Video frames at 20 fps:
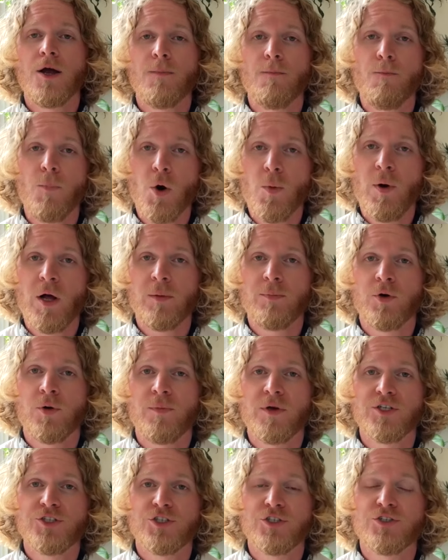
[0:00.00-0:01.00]
mobile
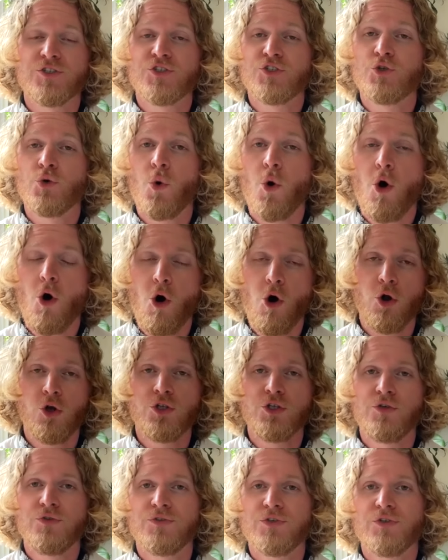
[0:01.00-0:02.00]
permissions to all
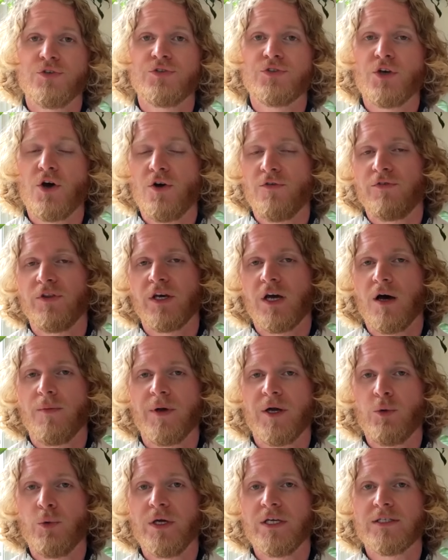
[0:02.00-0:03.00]
users over the
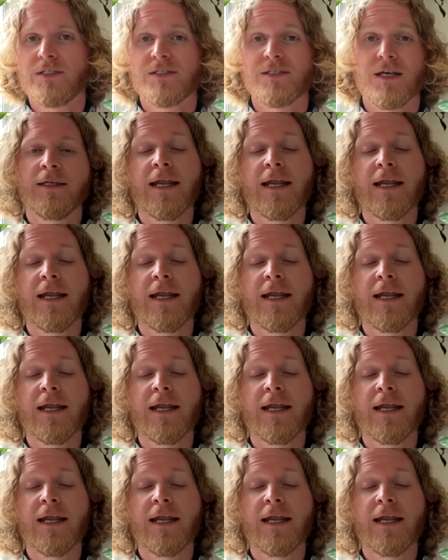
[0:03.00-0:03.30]
coming weeks.